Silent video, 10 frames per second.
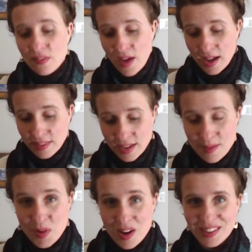the fact that
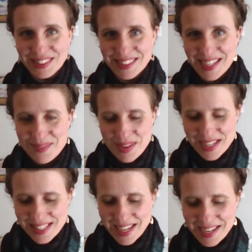I'm not alternating
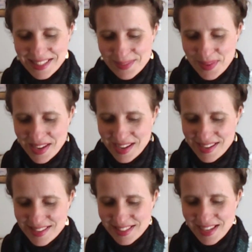my skeins,
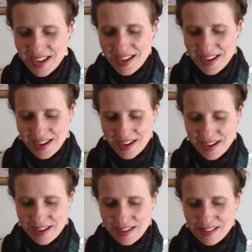because
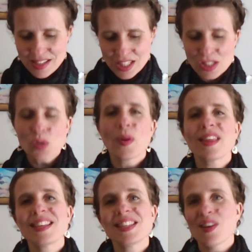just the way
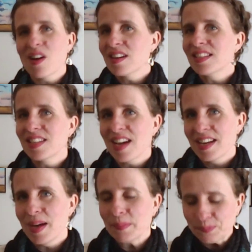this yarn is dyed
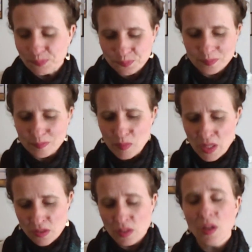up,
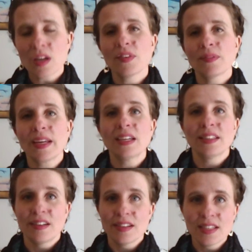there's a lot of
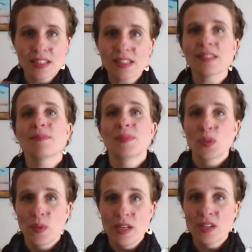irregularities
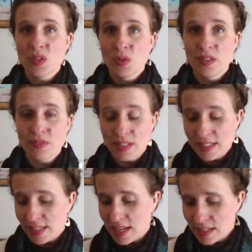between the two different
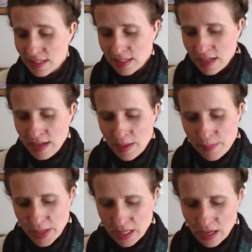skeins,
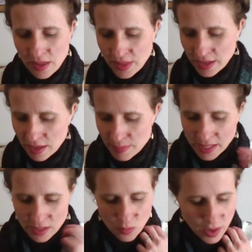but I think I
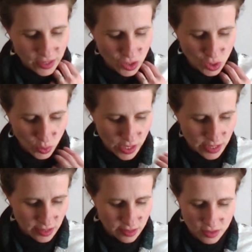made a wise
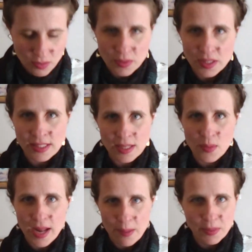choice. So we'll see
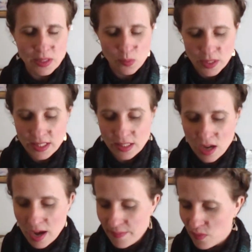what happens when it's
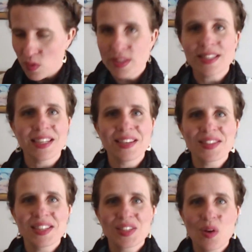time for the
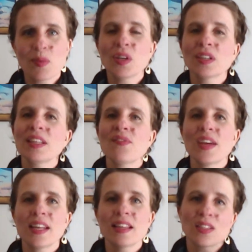sleeves. So I'm currently
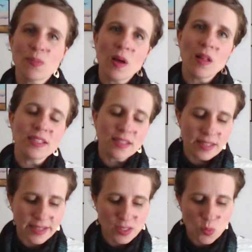fading this ball into the
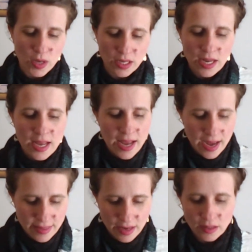next one,
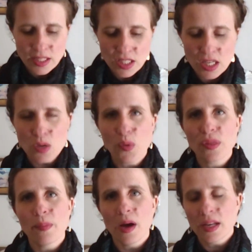and then I'll continue with
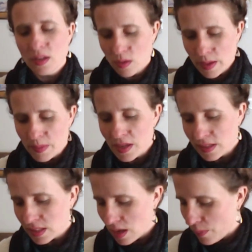the body, or maybe I'll
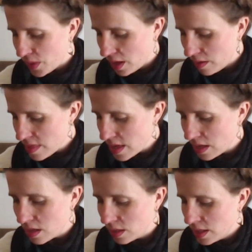stop there and then
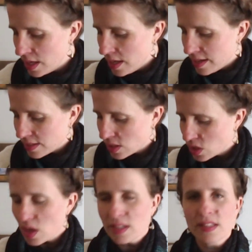I'll
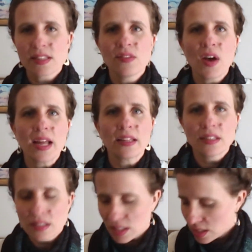start Sleeve
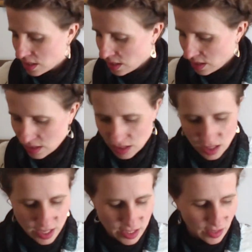Island just to
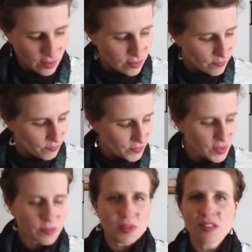kind of get
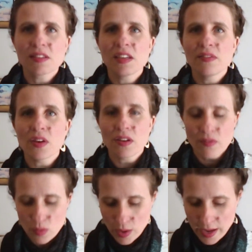some sleeve out
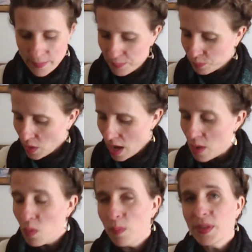of the way. I
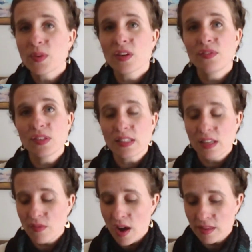won't be doing a full
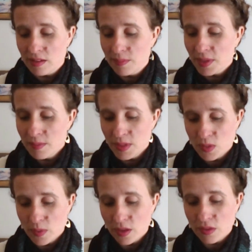sleeve either. I'm going to be
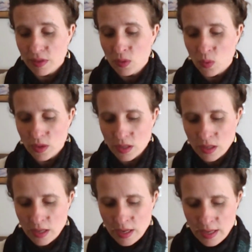doing a
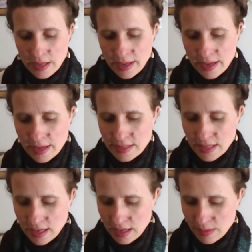3/4, and
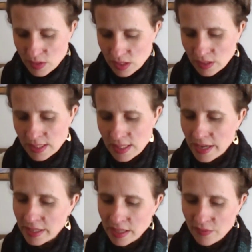I'm still
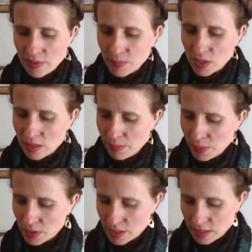deciding if I'm going to
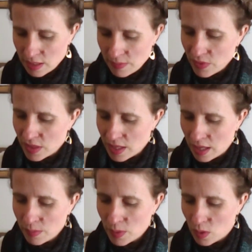put some of the
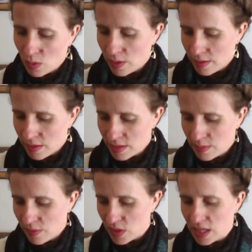
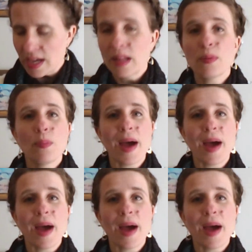elbow